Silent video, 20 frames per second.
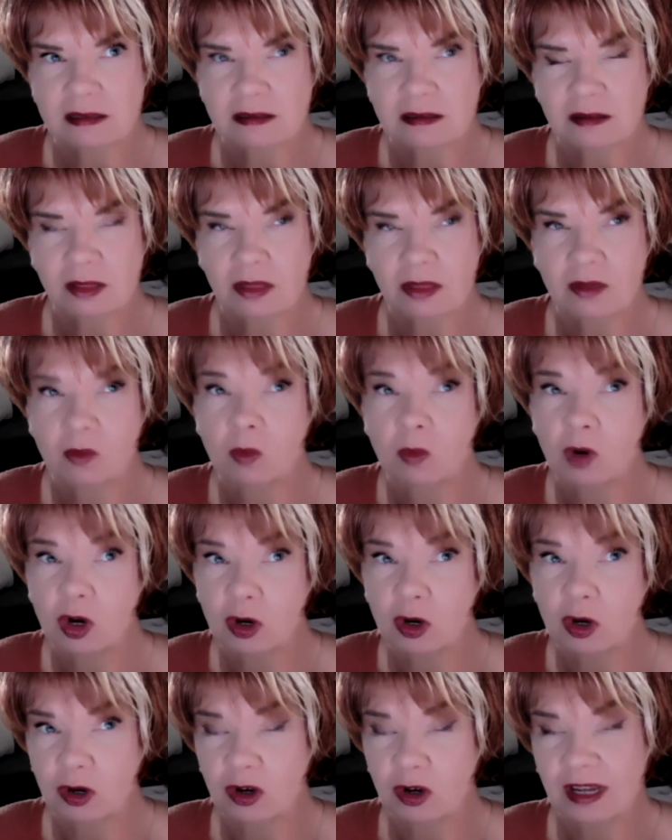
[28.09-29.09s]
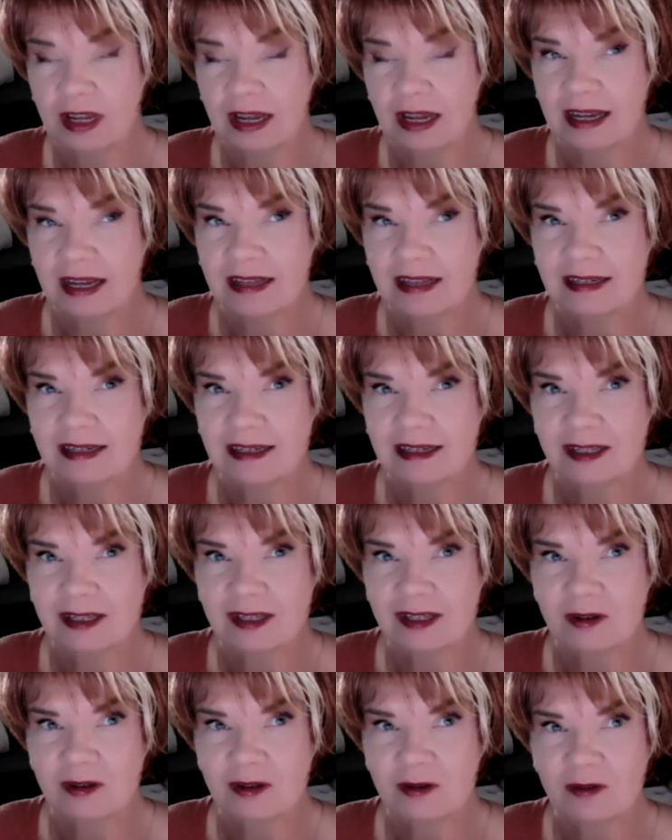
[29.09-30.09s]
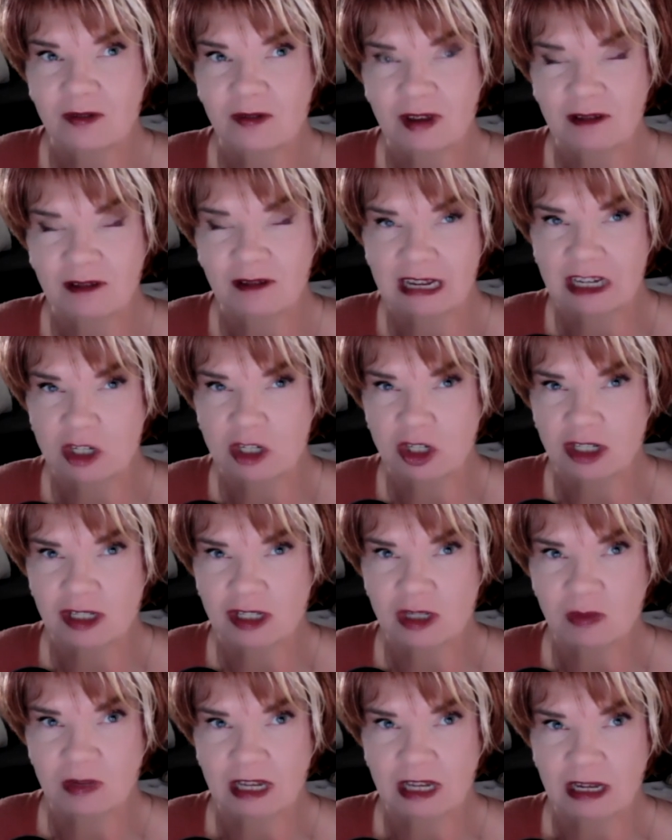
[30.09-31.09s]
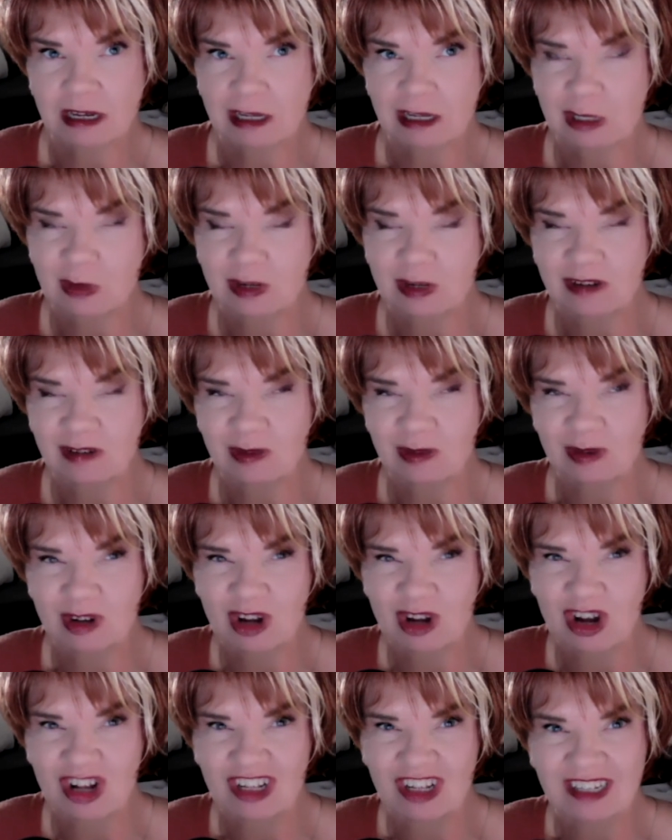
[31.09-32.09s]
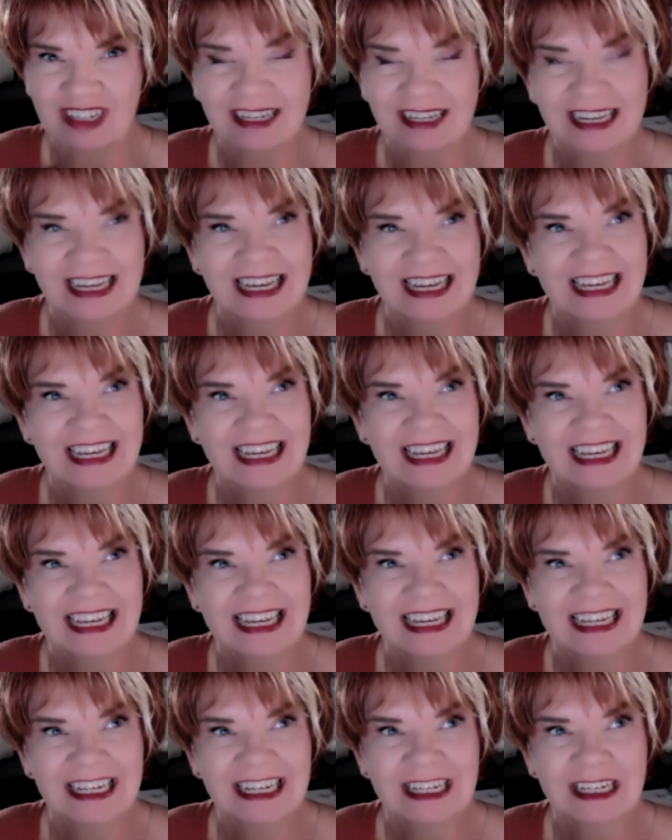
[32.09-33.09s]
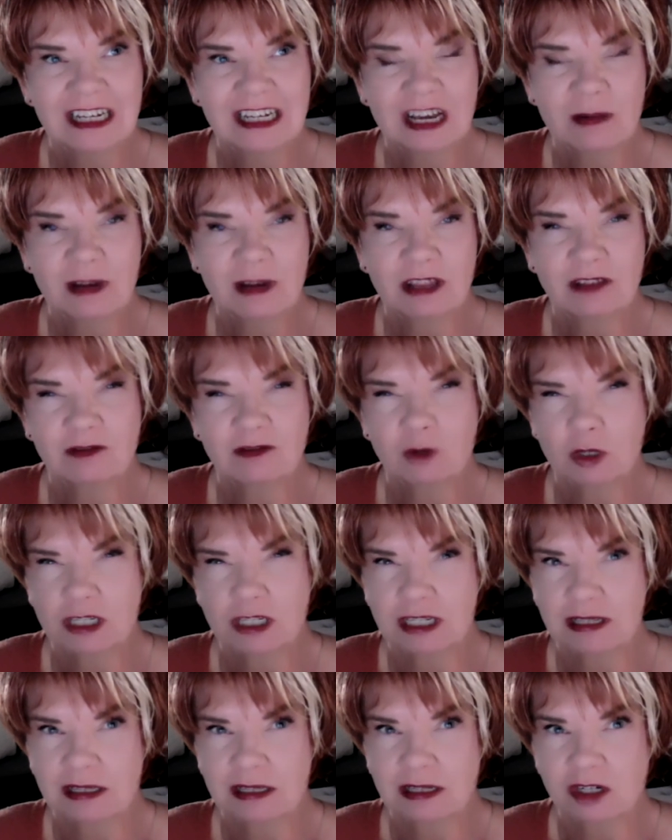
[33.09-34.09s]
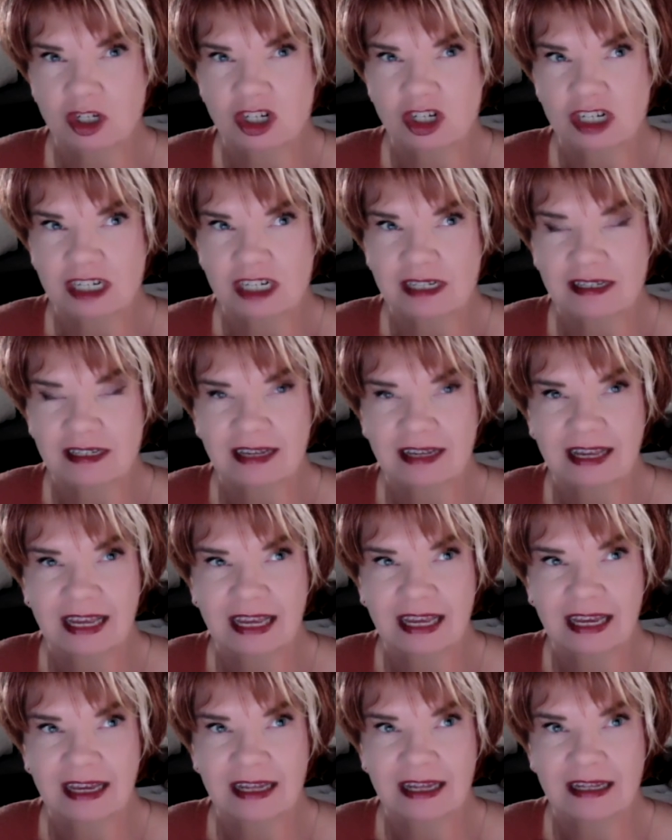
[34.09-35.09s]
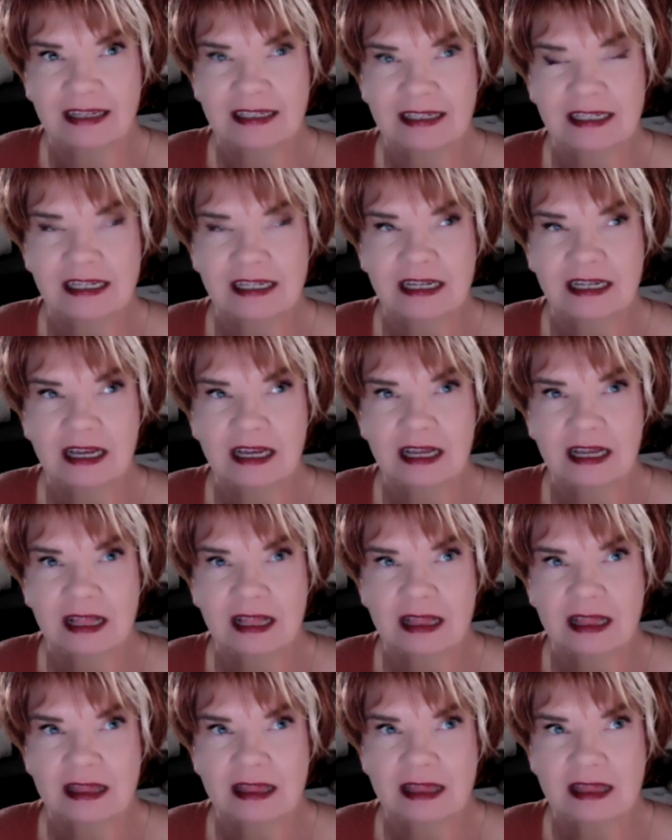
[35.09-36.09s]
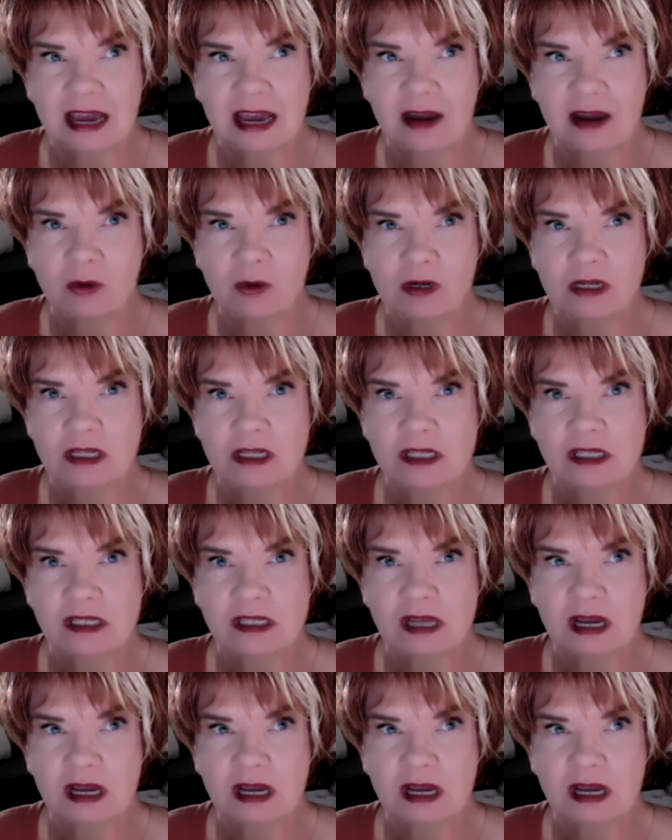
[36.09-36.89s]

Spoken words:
the word has its foundations, beginnings, whatever you want to call it, in about the 14th century. And that was